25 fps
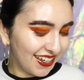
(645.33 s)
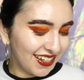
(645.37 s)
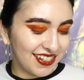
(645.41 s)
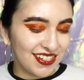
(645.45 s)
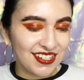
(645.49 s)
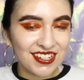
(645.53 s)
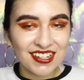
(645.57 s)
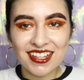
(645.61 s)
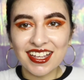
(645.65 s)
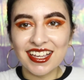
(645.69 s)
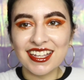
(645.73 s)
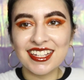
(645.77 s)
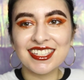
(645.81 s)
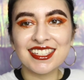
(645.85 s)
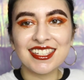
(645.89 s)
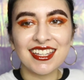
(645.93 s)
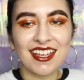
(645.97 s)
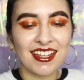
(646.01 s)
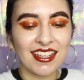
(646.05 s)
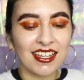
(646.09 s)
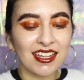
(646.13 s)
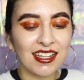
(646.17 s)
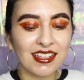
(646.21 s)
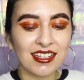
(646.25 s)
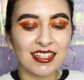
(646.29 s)
Should I
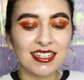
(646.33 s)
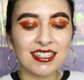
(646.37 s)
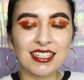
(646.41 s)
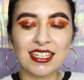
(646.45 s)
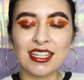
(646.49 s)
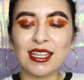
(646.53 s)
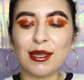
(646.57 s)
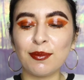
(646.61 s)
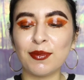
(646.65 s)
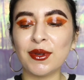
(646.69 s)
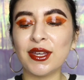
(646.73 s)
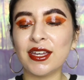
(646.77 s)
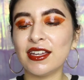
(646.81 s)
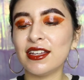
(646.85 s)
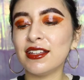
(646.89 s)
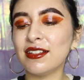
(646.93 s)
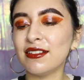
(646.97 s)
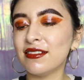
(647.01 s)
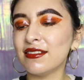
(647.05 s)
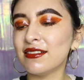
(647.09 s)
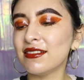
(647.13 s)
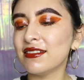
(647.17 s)
set it? Let's keep it.